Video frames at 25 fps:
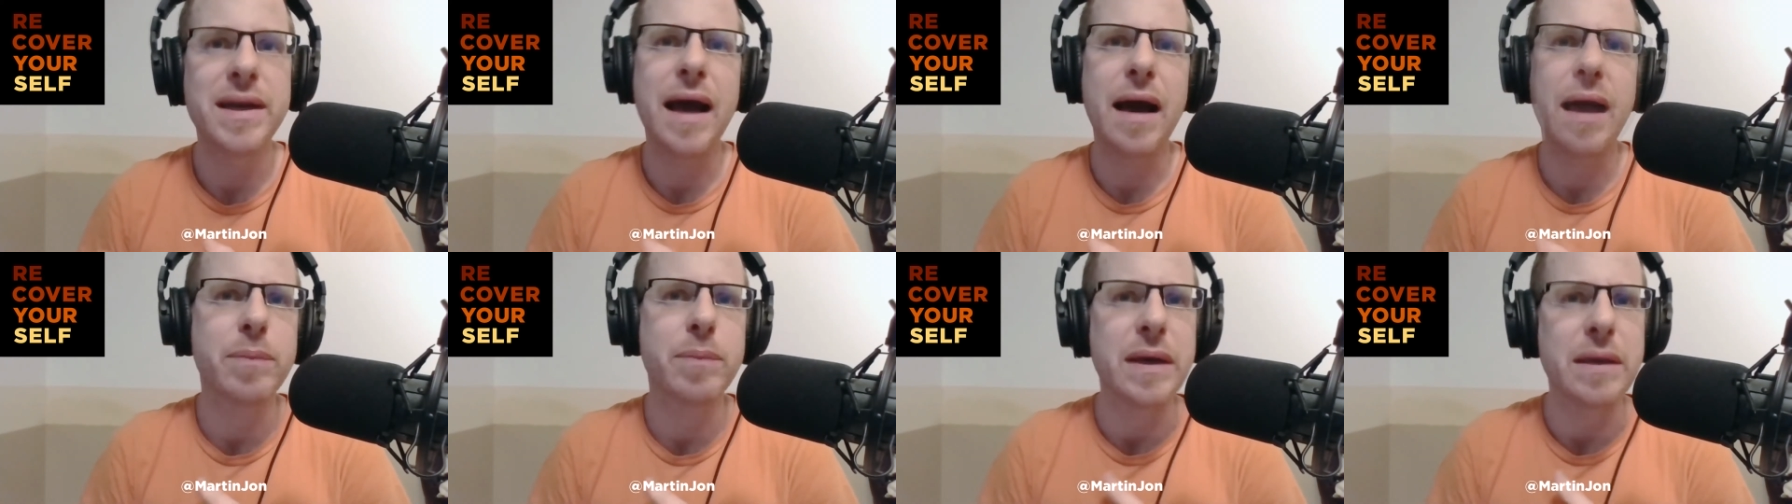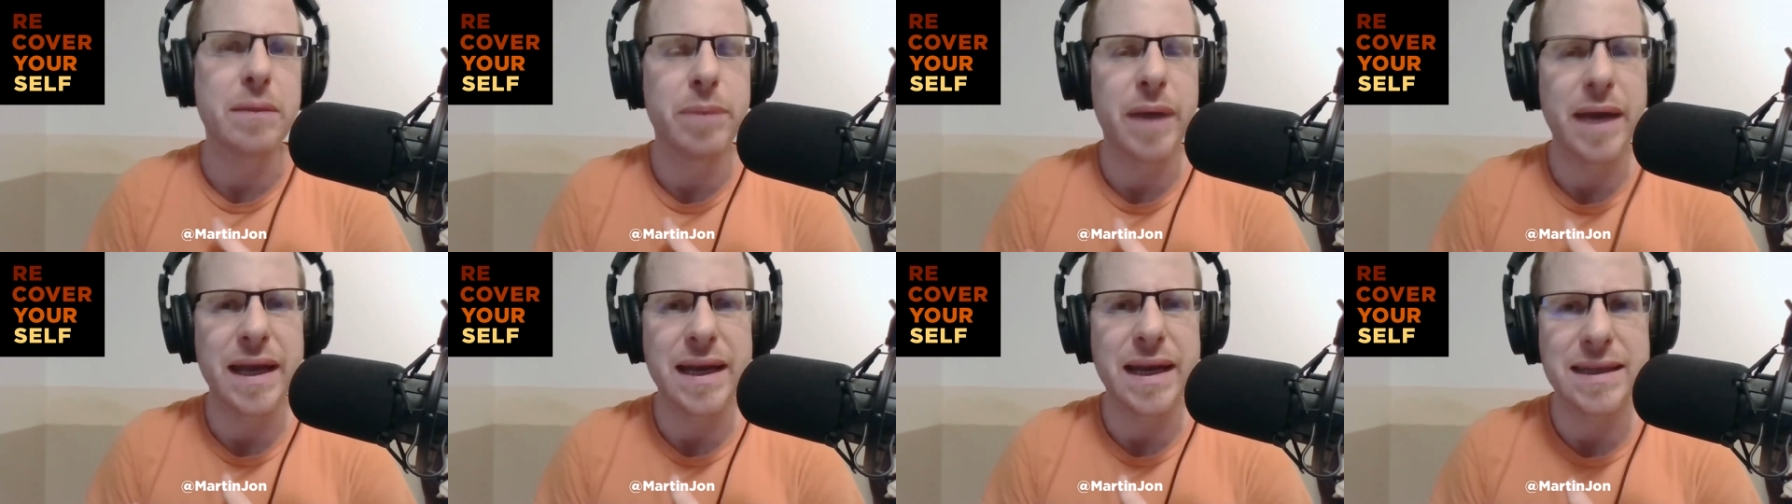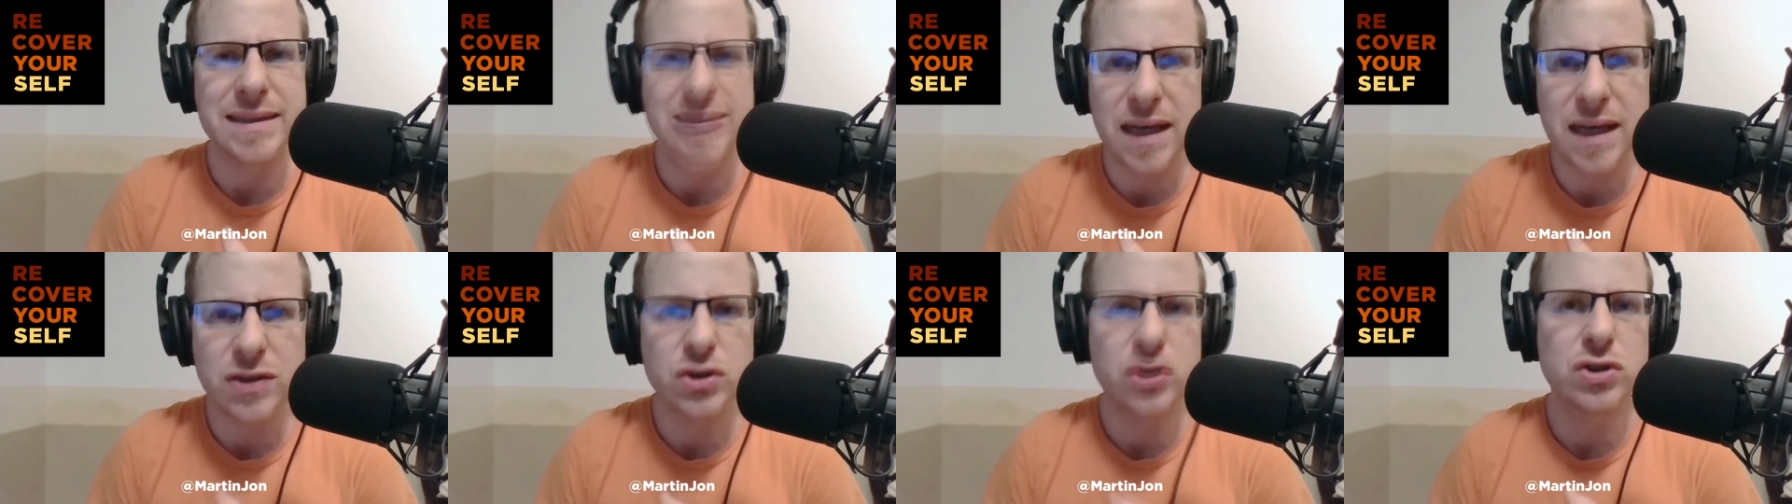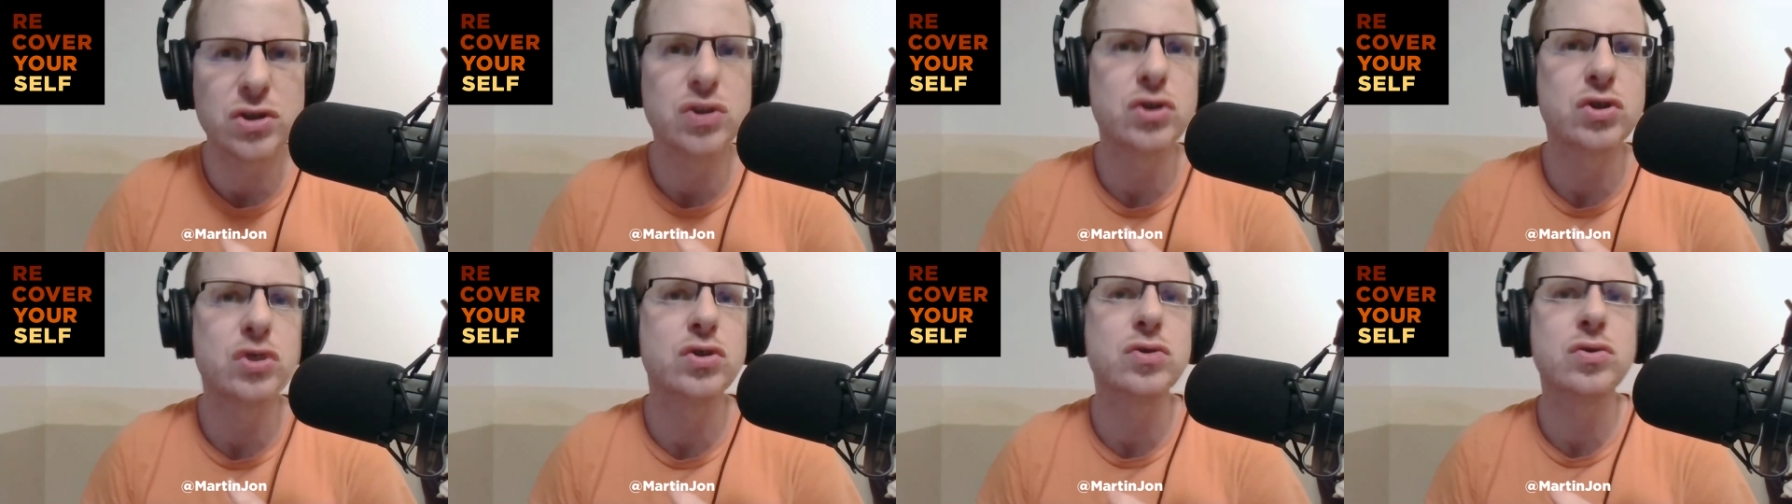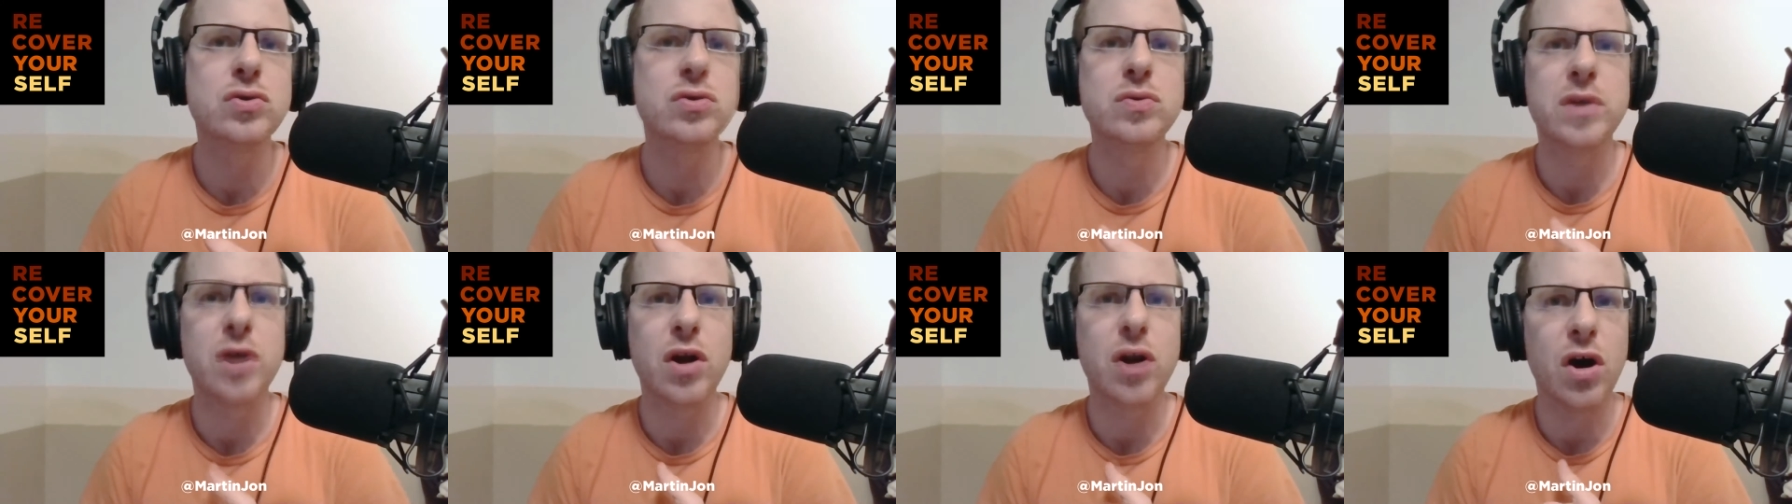not being paid attention
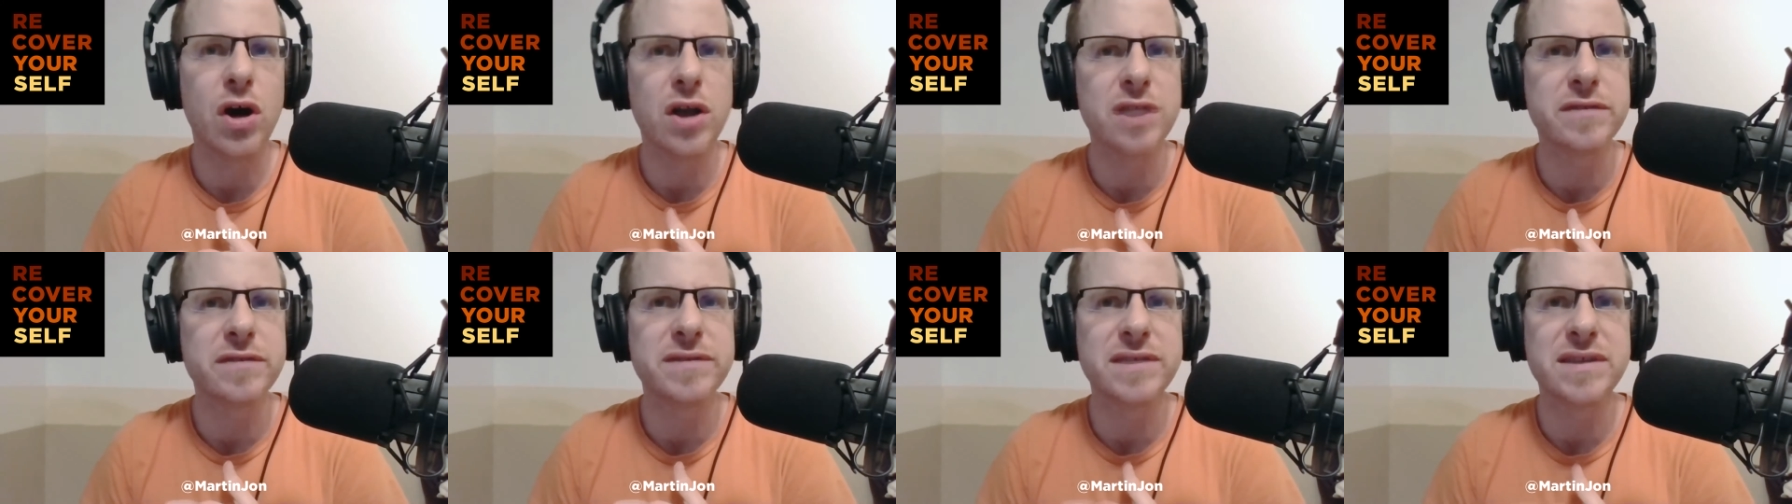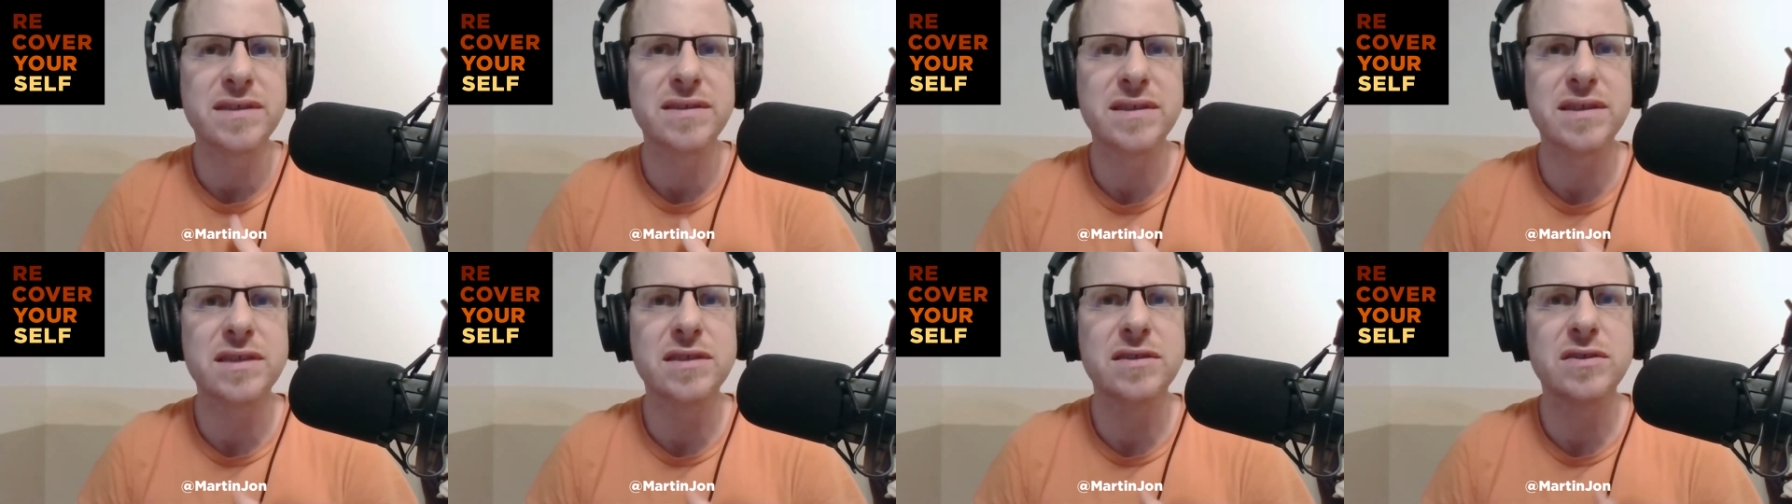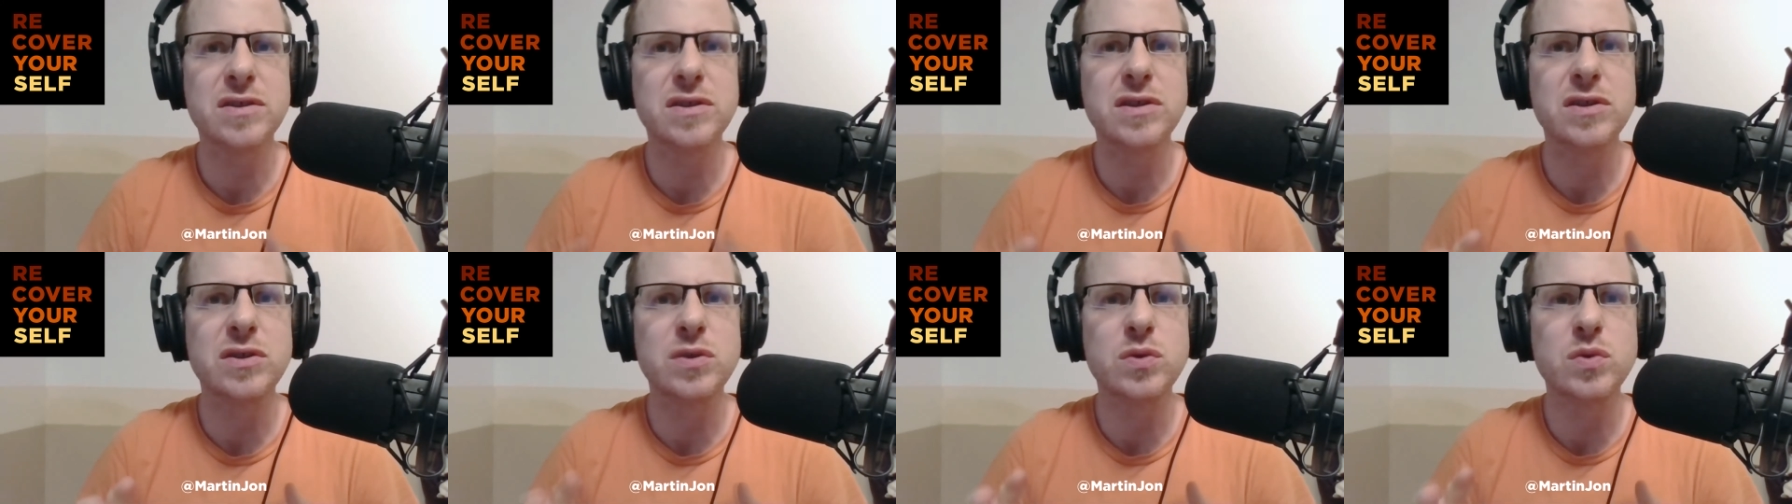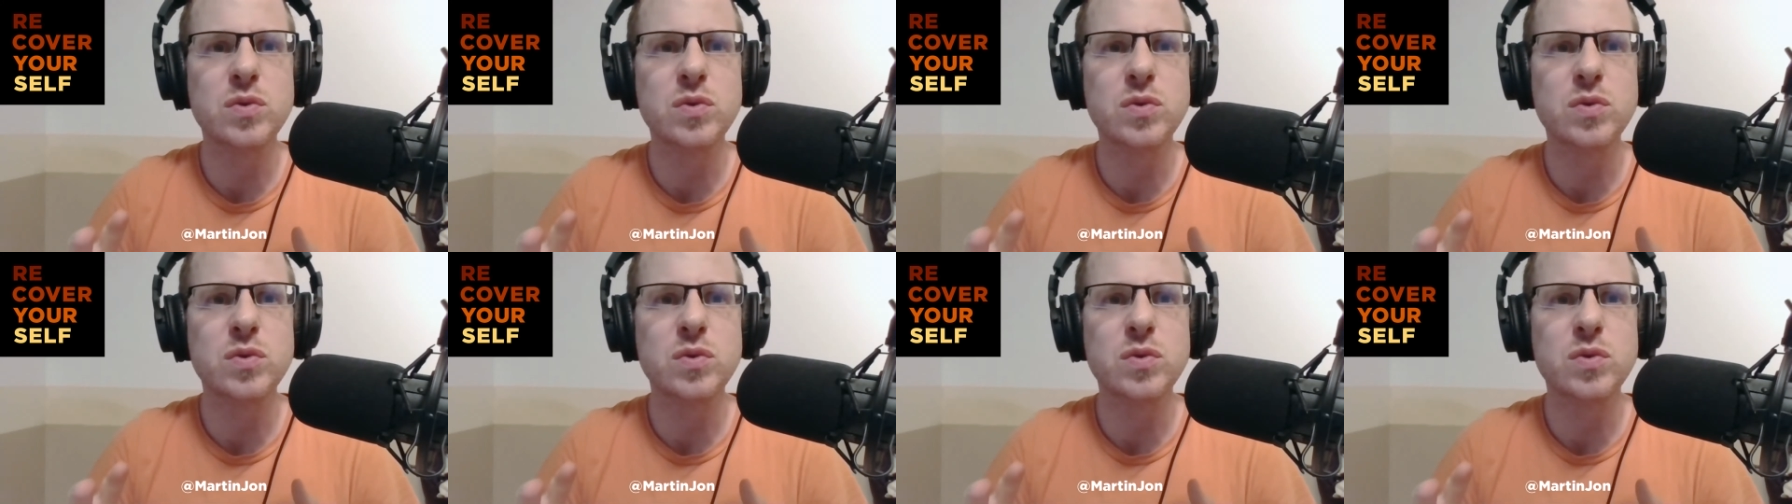to, and all of these things.